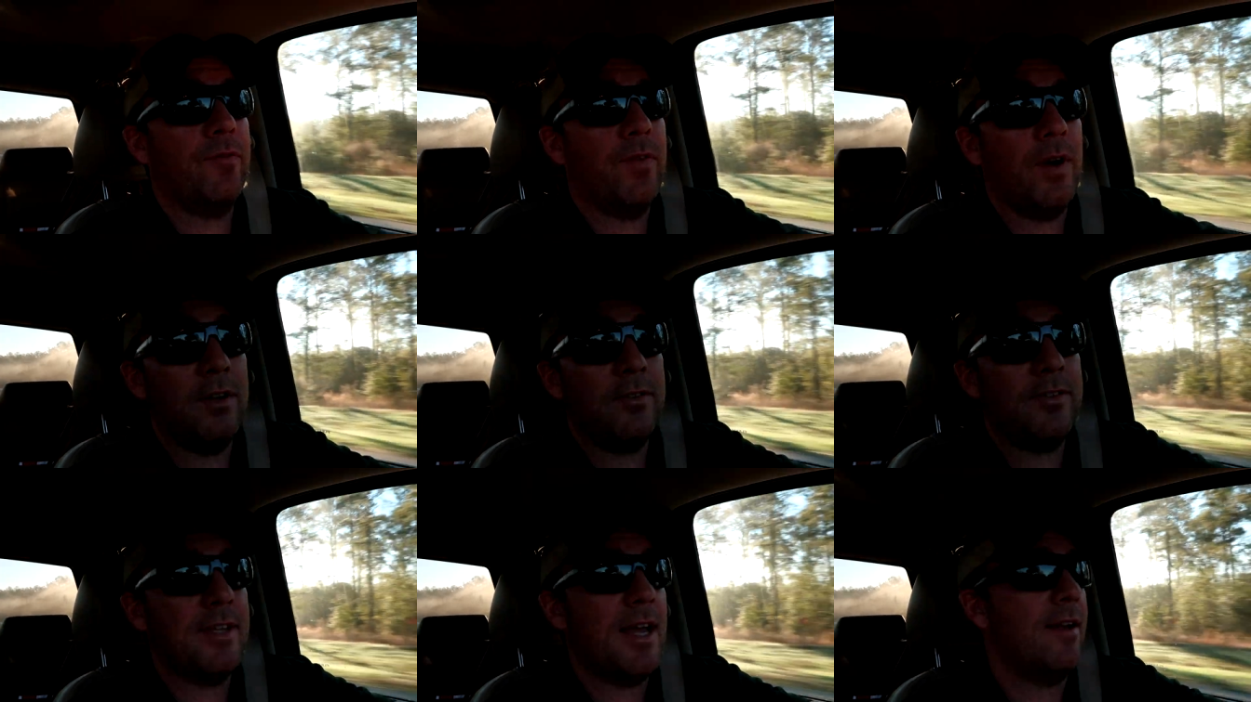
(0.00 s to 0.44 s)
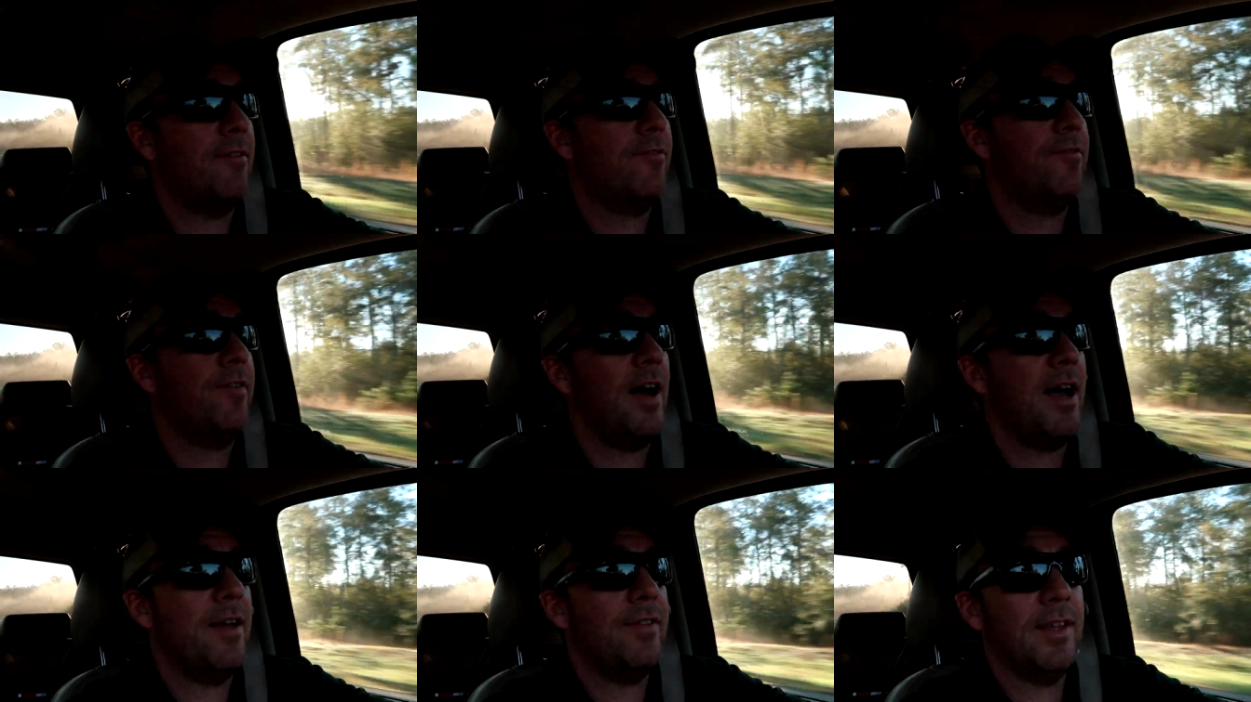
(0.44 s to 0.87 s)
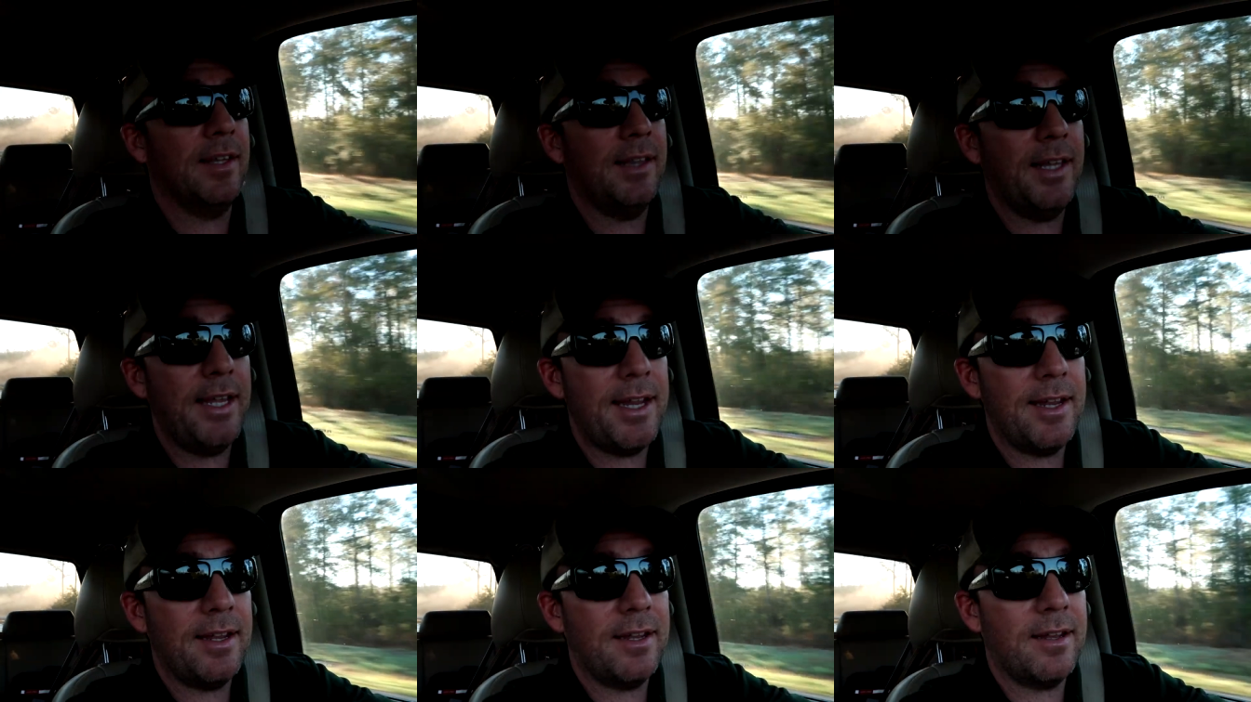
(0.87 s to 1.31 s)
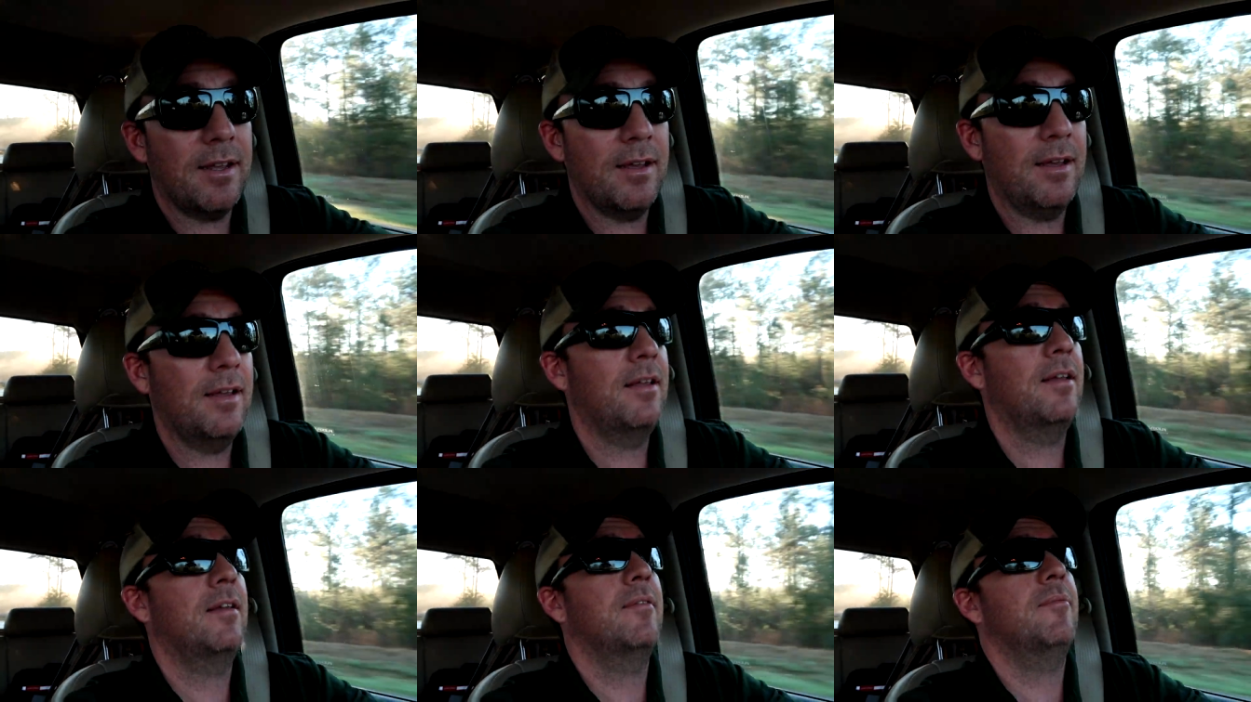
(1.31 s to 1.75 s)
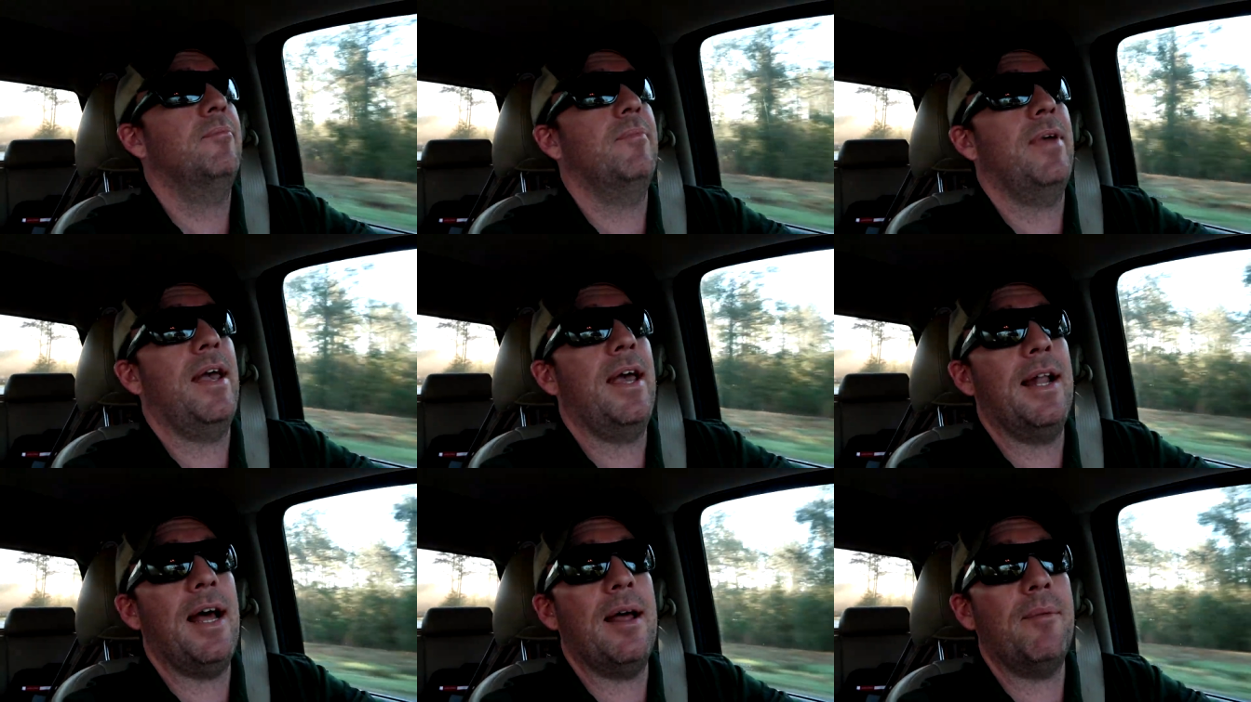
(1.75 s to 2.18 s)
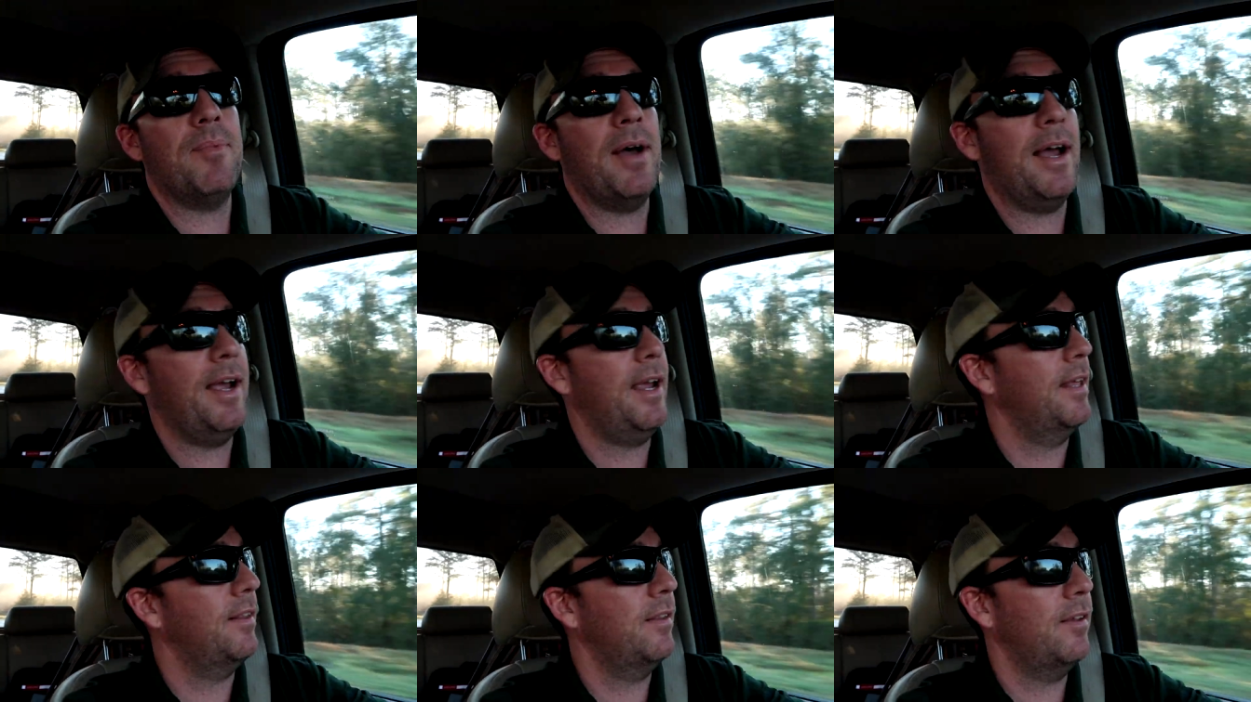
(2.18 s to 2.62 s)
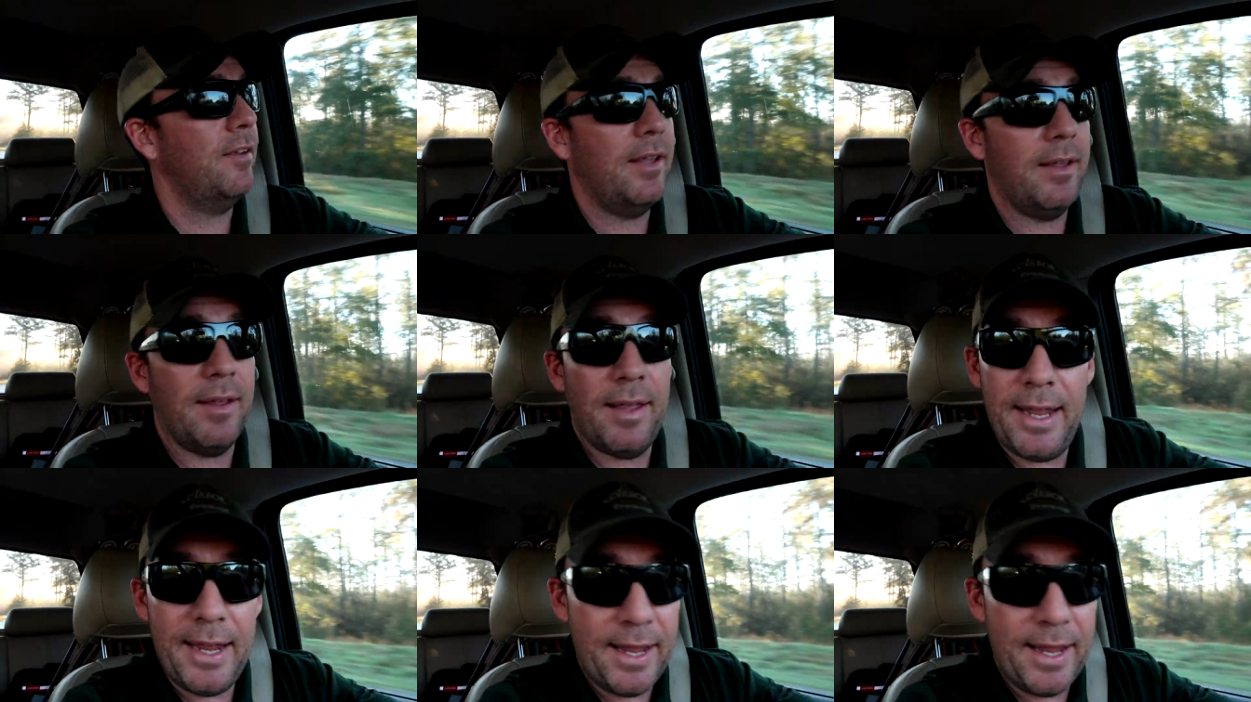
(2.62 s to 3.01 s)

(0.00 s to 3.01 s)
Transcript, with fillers: first I'd find the leak, man, I'd might in the,